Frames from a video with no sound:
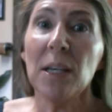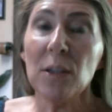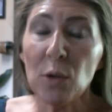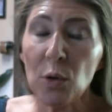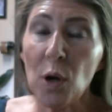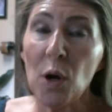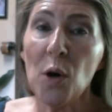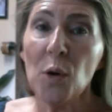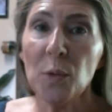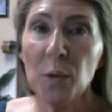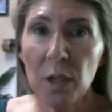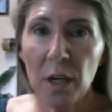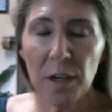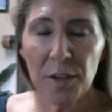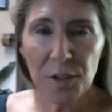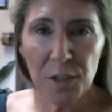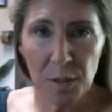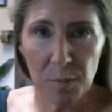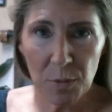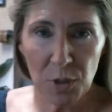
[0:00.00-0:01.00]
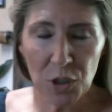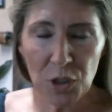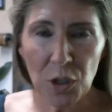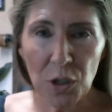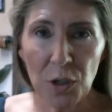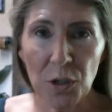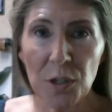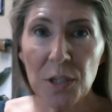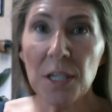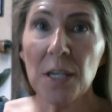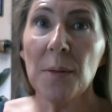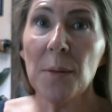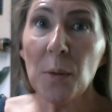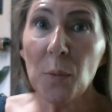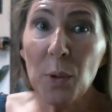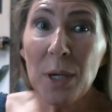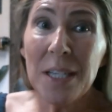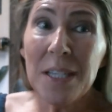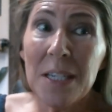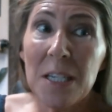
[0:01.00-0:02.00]
their own custom shirts. And the
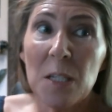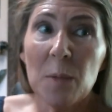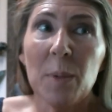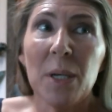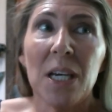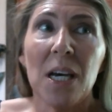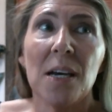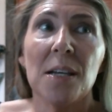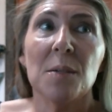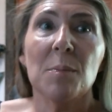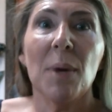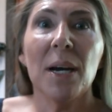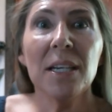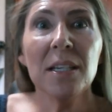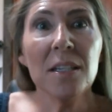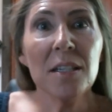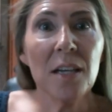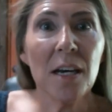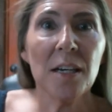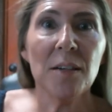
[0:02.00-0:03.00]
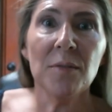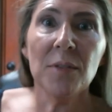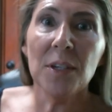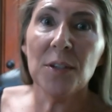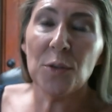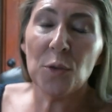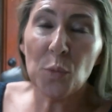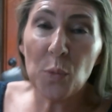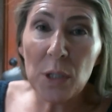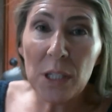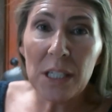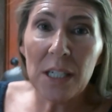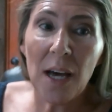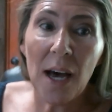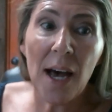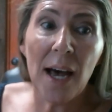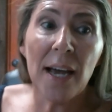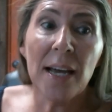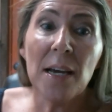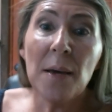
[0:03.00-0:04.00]
reason is because my design fees are really
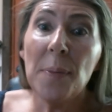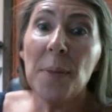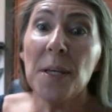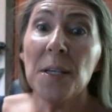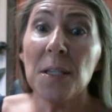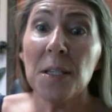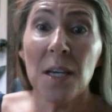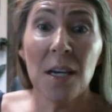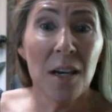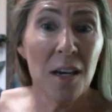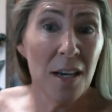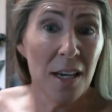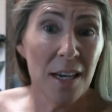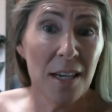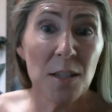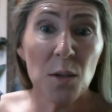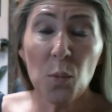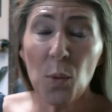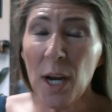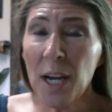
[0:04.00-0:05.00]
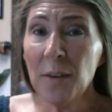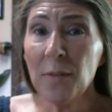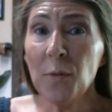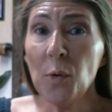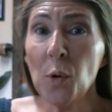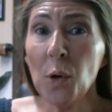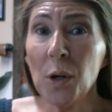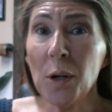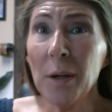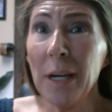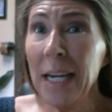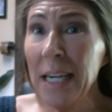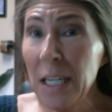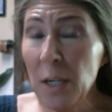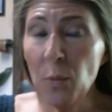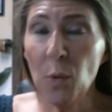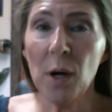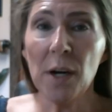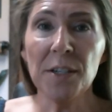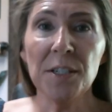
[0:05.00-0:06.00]
high. And this is a way for
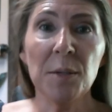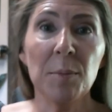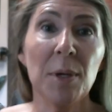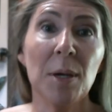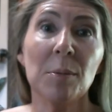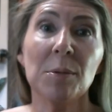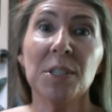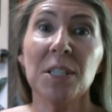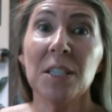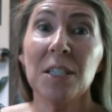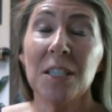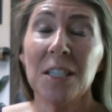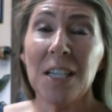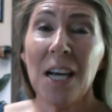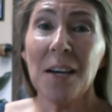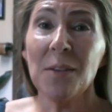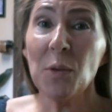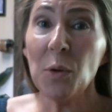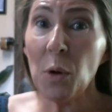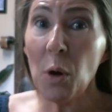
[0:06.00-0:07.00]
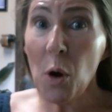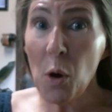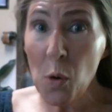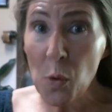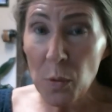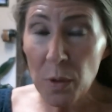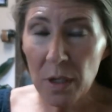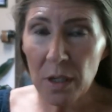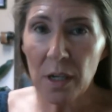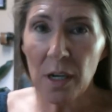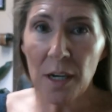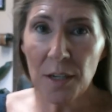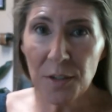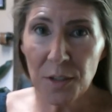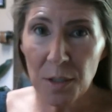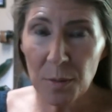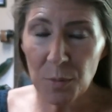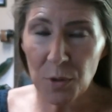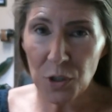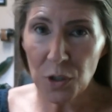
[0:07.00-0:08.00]
anyone to be able to design their own
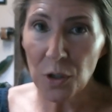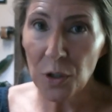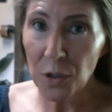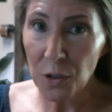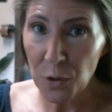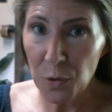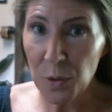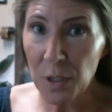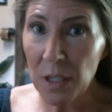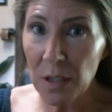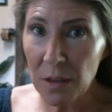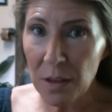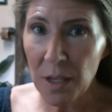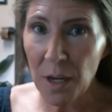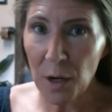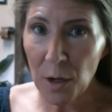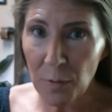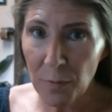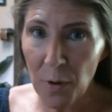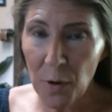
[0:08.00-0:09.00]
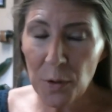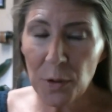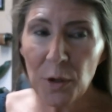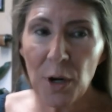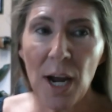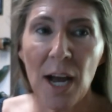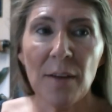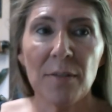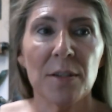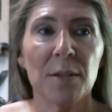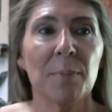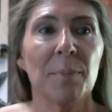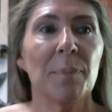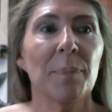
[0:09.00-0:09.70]
custom shirt using their photographs.